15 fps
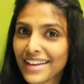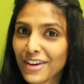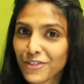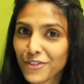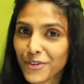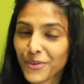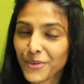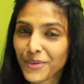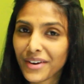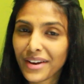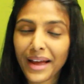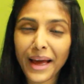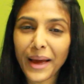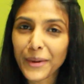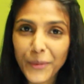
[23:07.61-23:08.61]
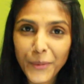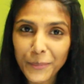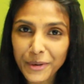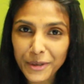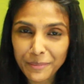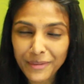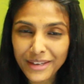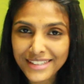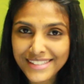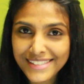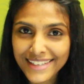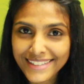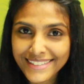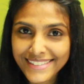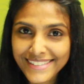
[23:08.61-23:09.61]
afternoon. I hope it makes
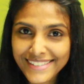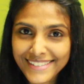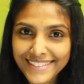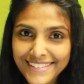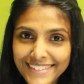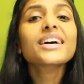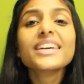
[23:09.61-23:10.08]
sense.